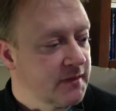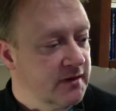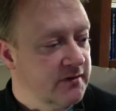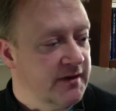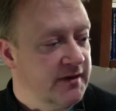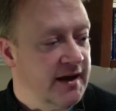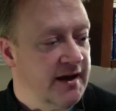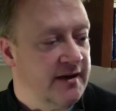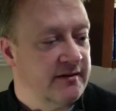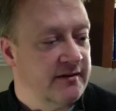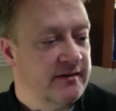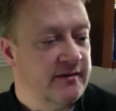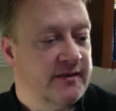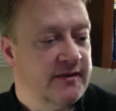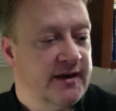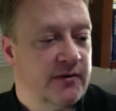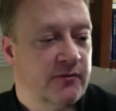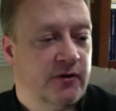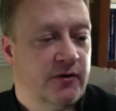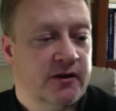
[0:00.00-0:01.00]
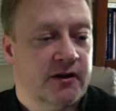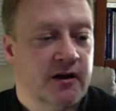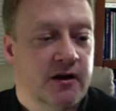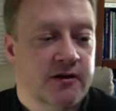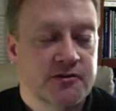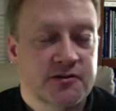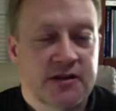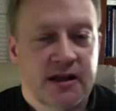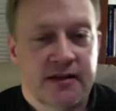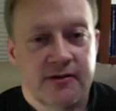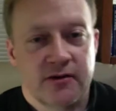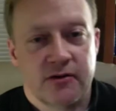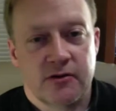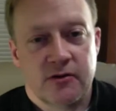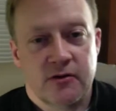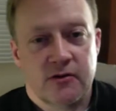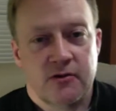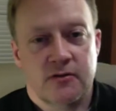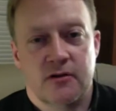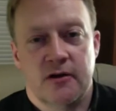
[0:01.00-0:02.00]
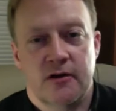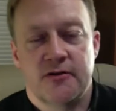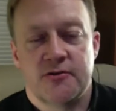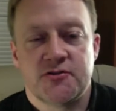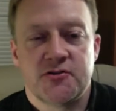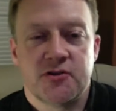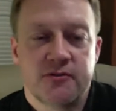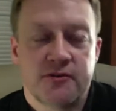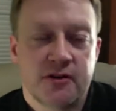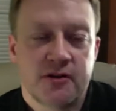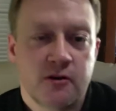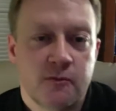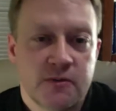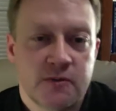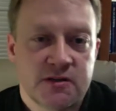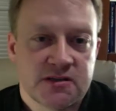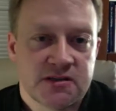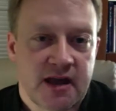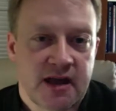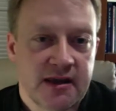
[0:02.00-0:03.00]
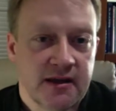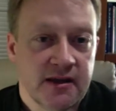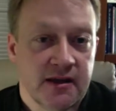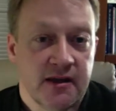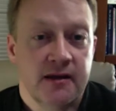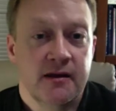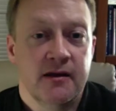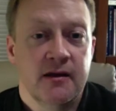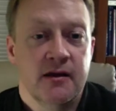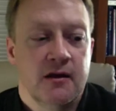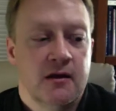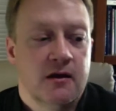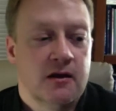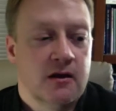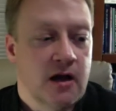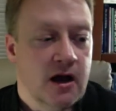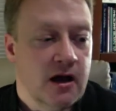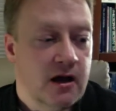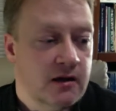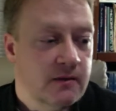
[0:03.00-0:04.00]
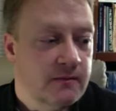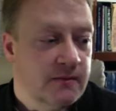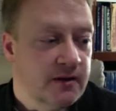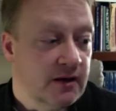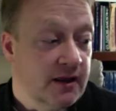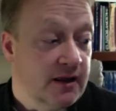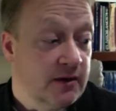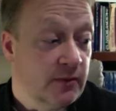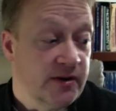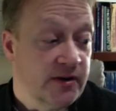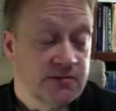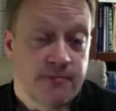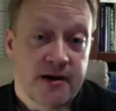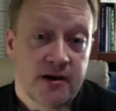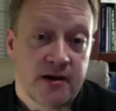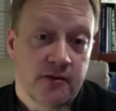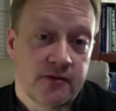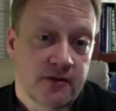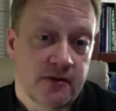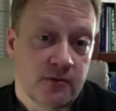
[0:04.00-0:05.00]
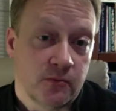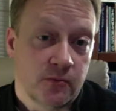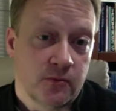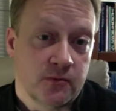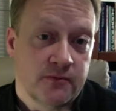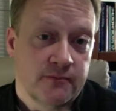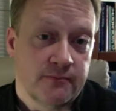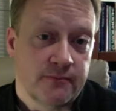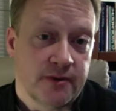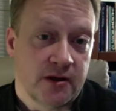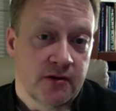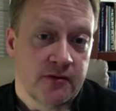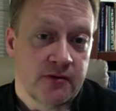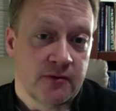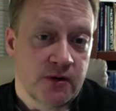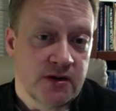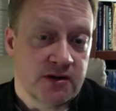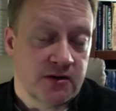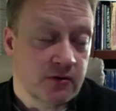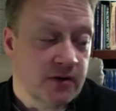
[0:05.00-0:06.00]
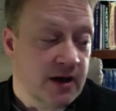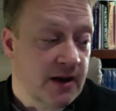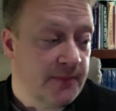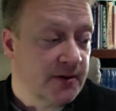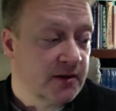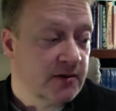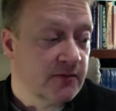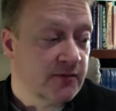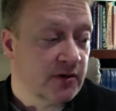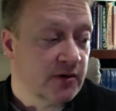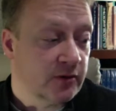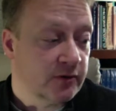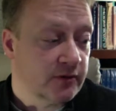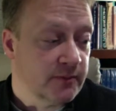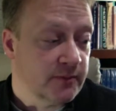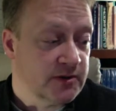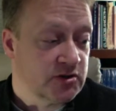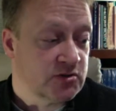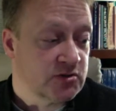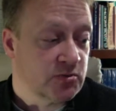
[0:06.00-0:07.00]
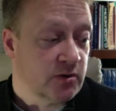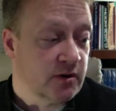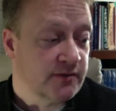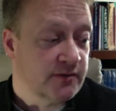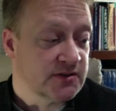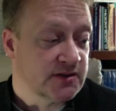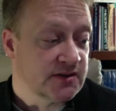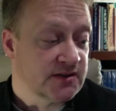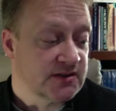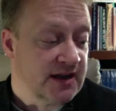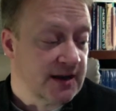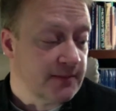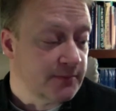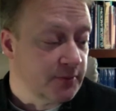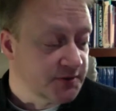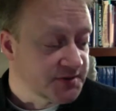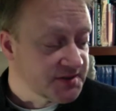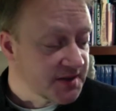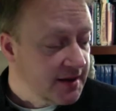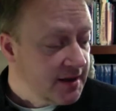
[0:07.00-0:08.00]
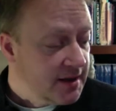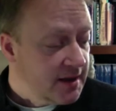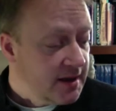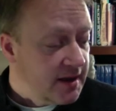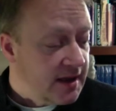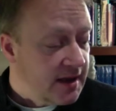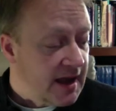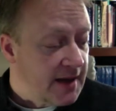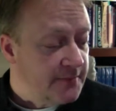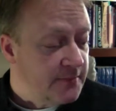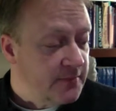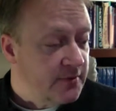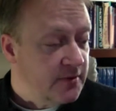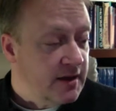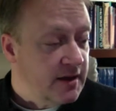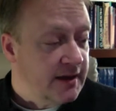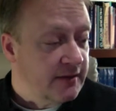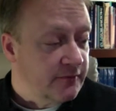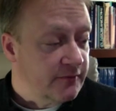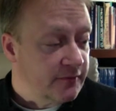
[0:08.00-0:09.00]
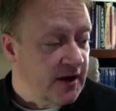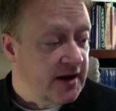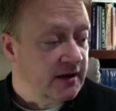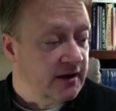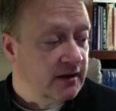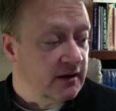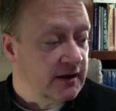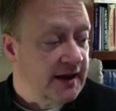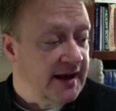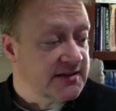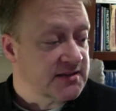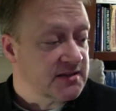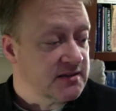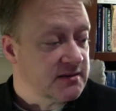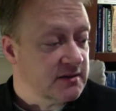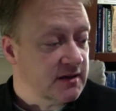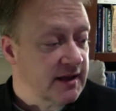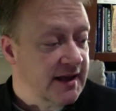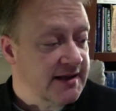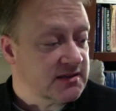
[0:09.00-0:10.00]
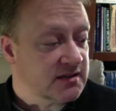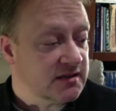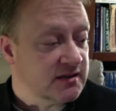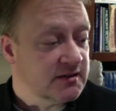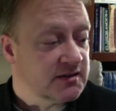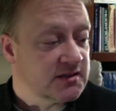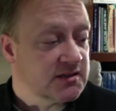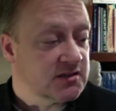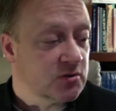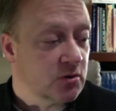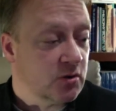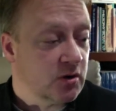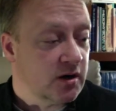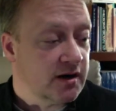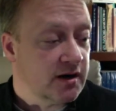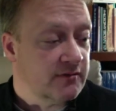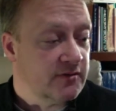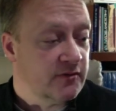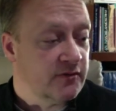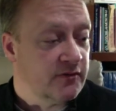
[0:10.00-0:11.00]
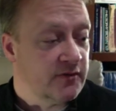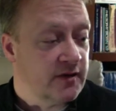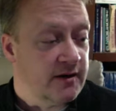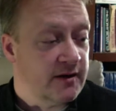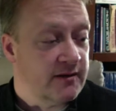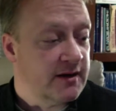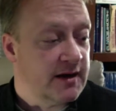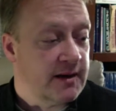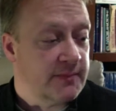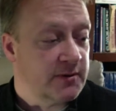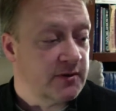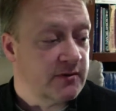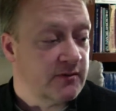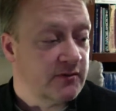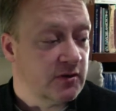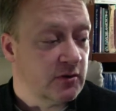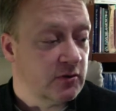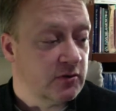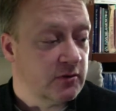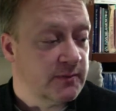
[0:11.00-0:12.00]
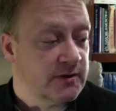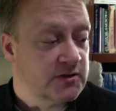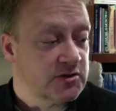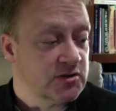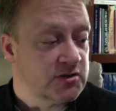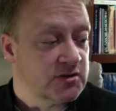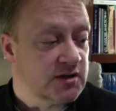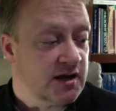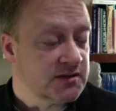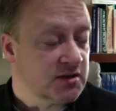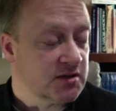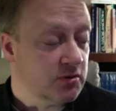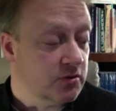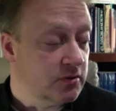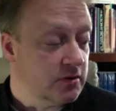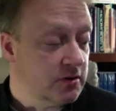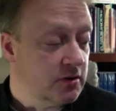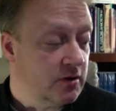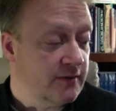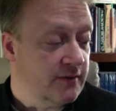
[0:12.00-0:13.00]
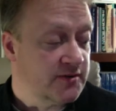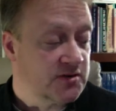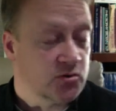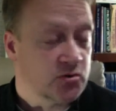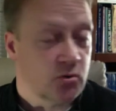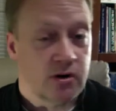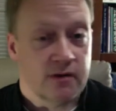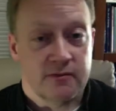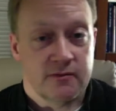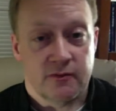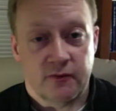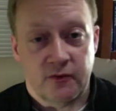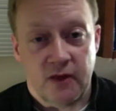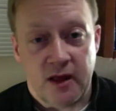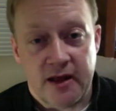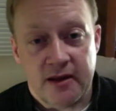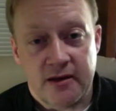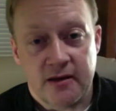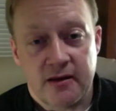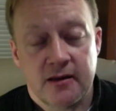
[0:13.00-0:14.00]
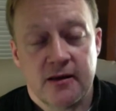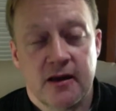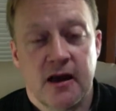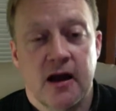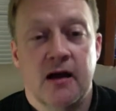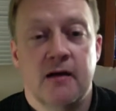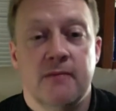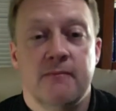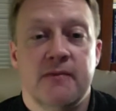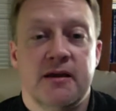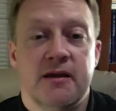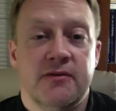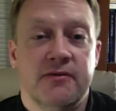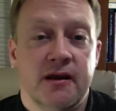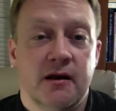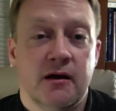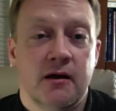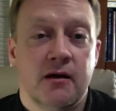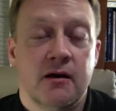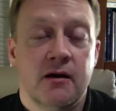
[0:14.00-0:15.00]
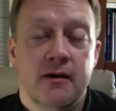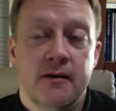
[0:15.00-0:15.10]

that really understood the human psyche in a lot of ways better than we do. Epic of Gilgamesh is one of those examples. And finally, lastly, the story of the Epic of Gilgamesh is also, you have the story of the flood in there.